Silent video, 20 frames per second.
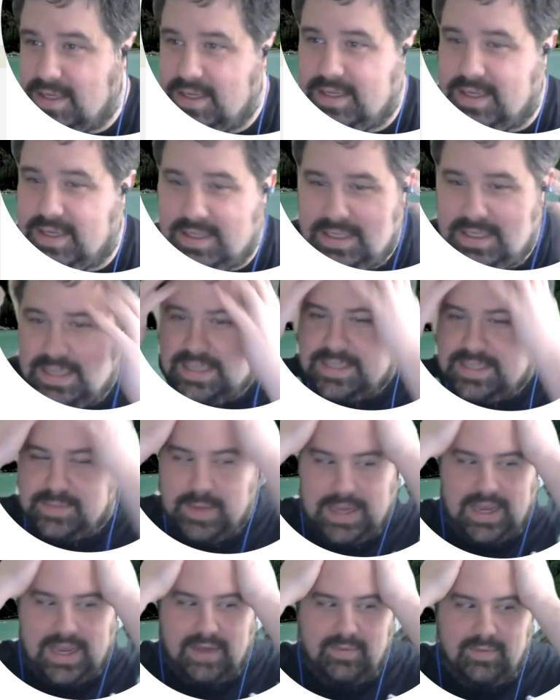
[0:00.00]
Doesn't this
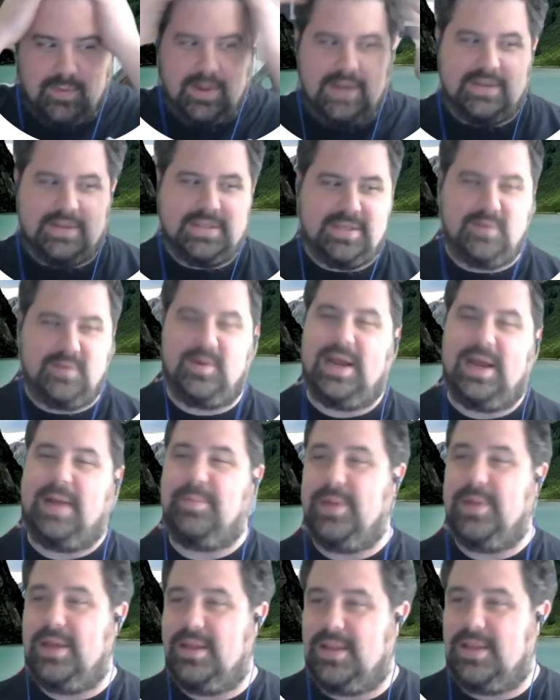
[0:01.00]
make everyone else so
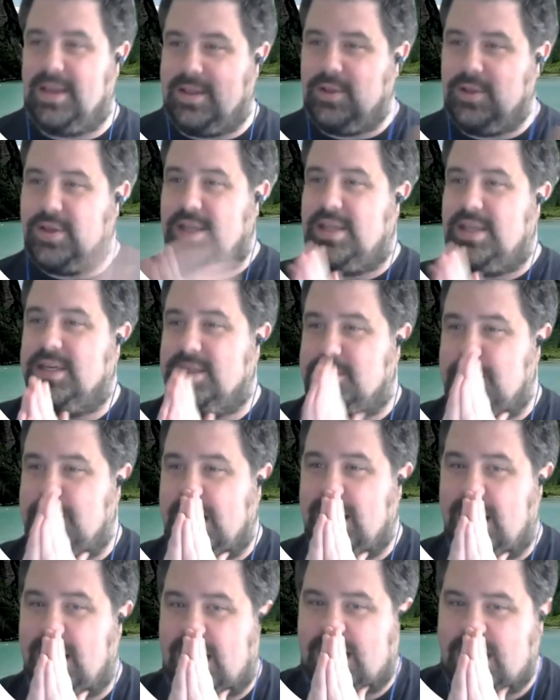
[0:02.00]
happy? Like, look at this,
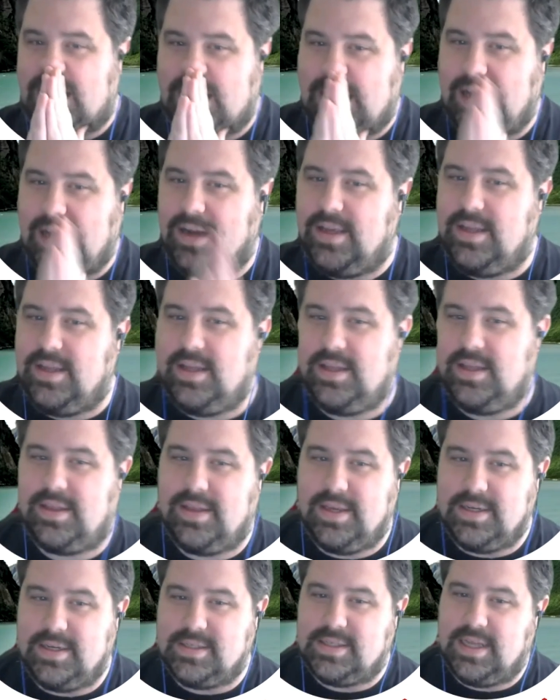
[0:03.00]
man. I can calculate
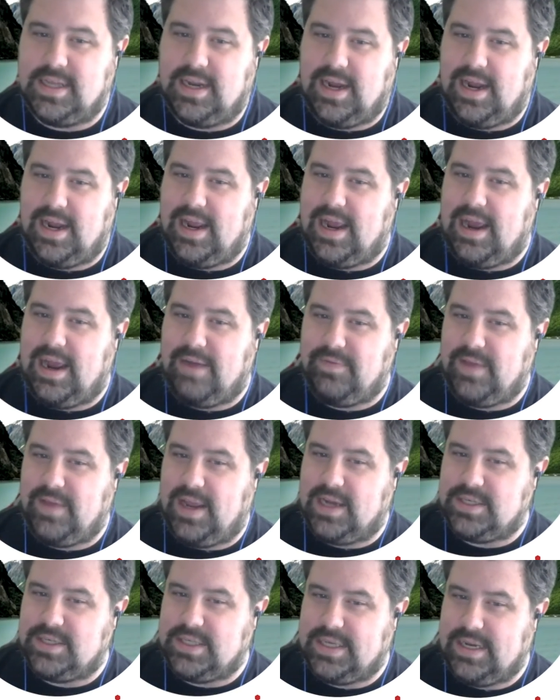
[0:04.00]
things that I have to
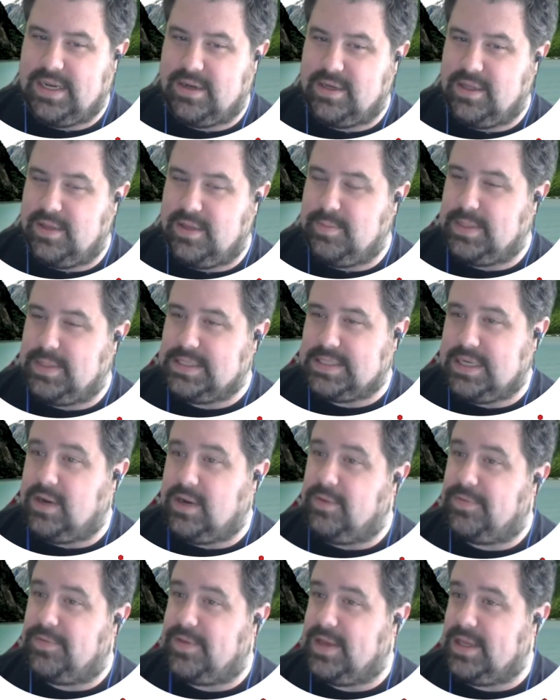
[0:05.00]
actually calculate
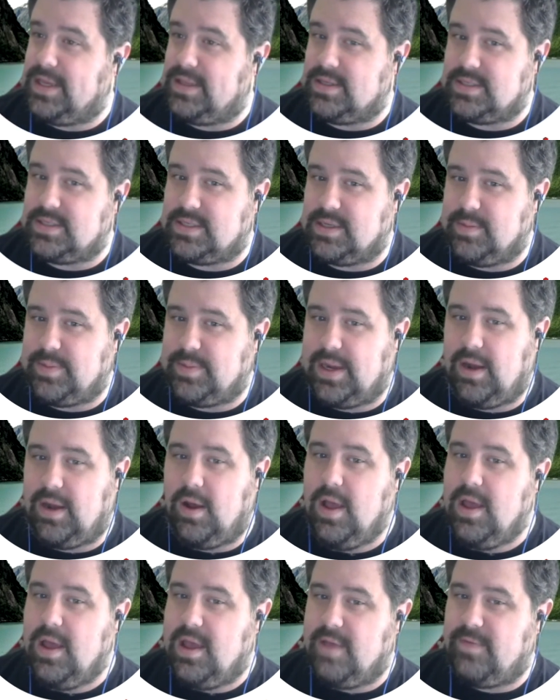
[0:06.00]
myself to get this to compile.
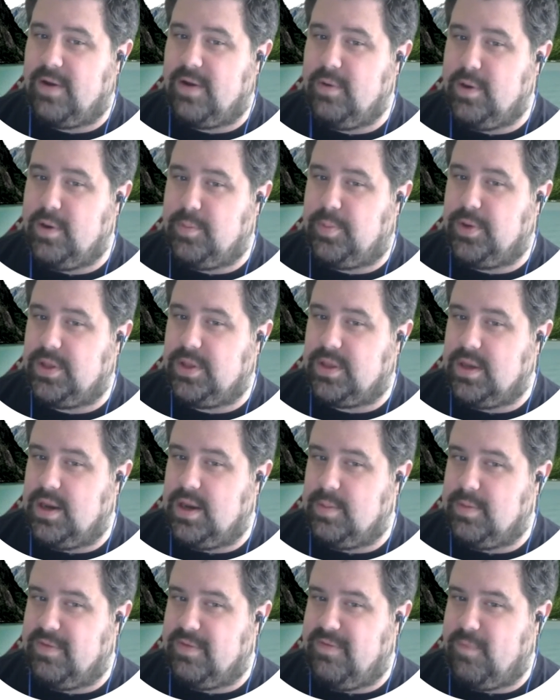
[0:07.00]
If I were to put the
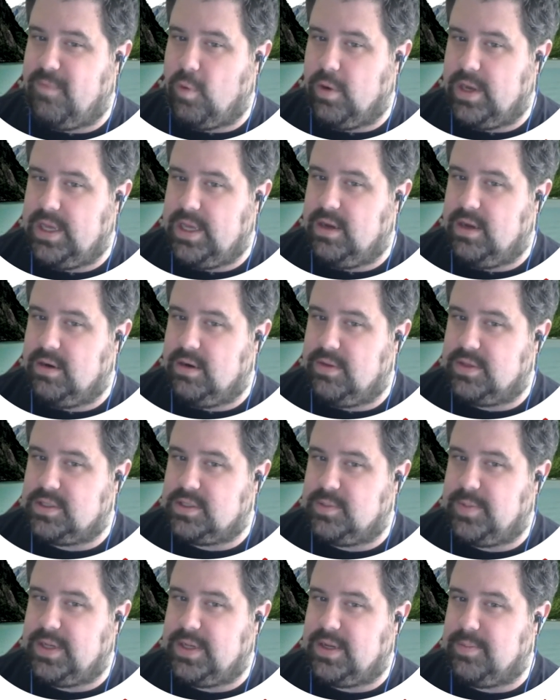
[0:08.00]
number 40 here, this
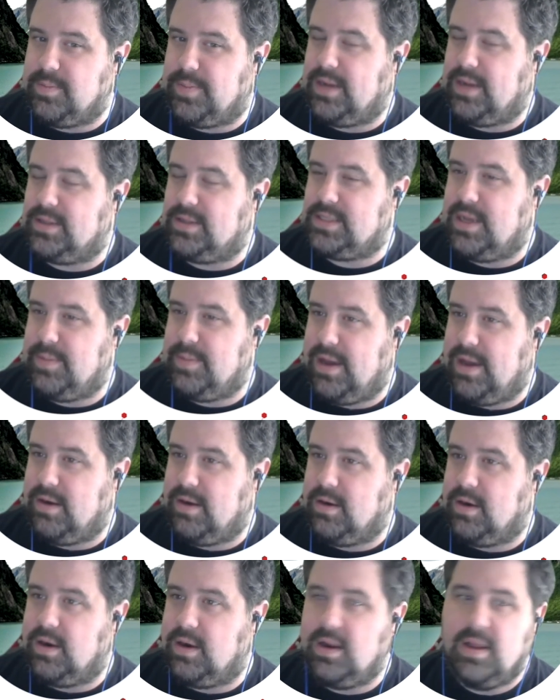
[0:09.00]
would be a compile time
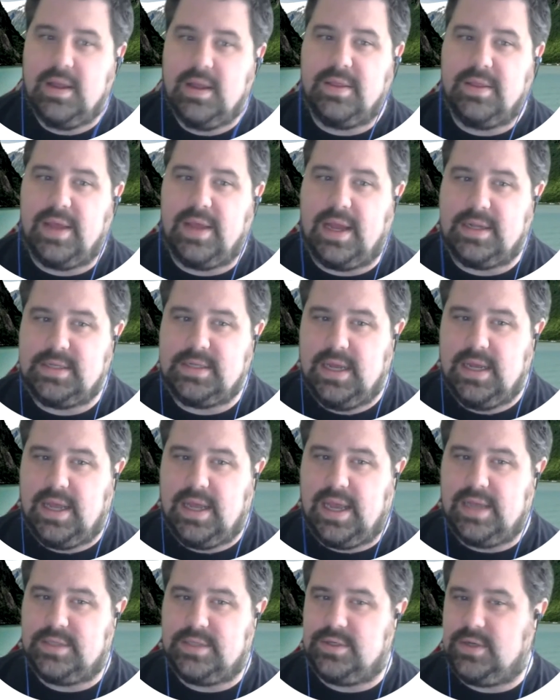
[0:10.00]
error that
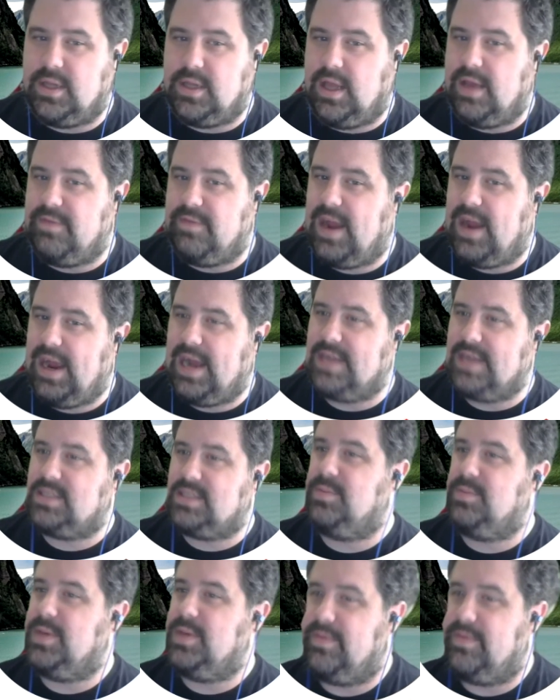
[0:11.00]
answer to life has
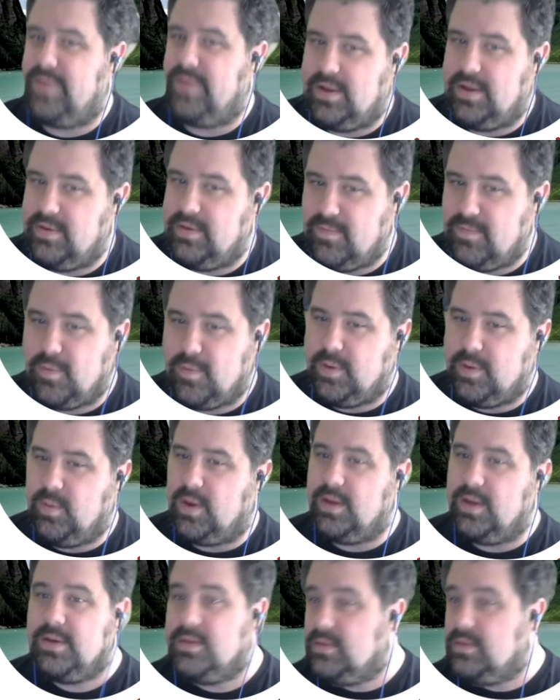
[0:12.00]
to be the value 41.